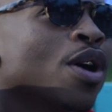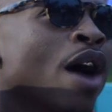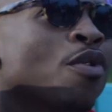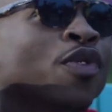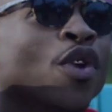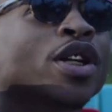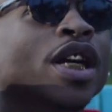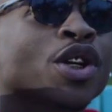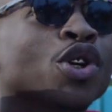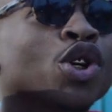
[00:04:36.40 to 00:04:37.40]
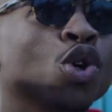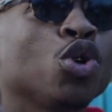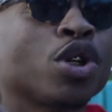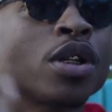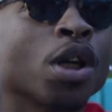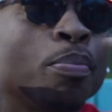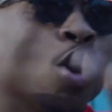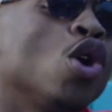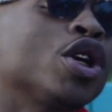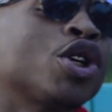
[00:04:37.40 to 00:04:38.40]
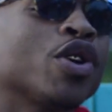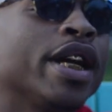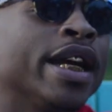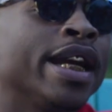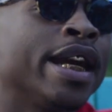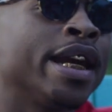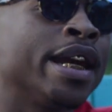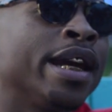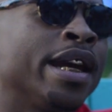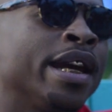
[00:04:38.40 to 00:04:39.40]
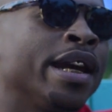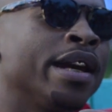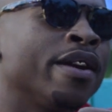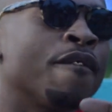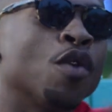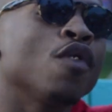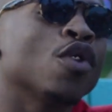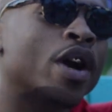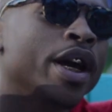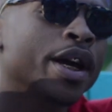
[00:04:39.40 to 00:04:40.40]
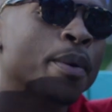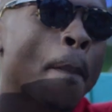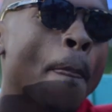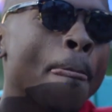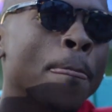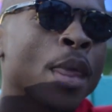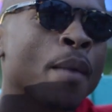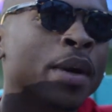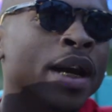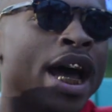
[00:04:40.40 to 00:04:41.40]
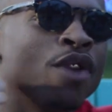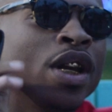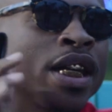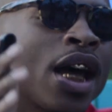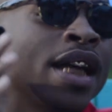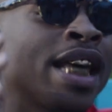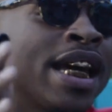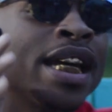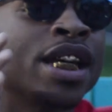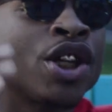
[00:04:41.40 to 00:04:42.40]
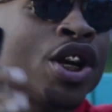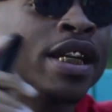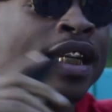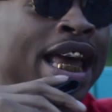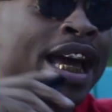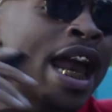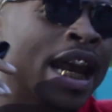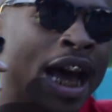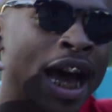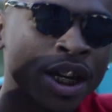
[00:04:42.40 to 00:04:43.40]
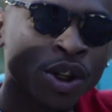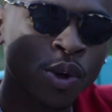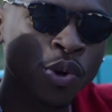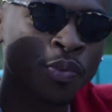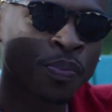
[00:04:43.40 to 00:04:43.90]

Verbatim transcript: I was first introduced to poetry in the, the fourth grade, but I ain't really started taking it serious till I got out of high school.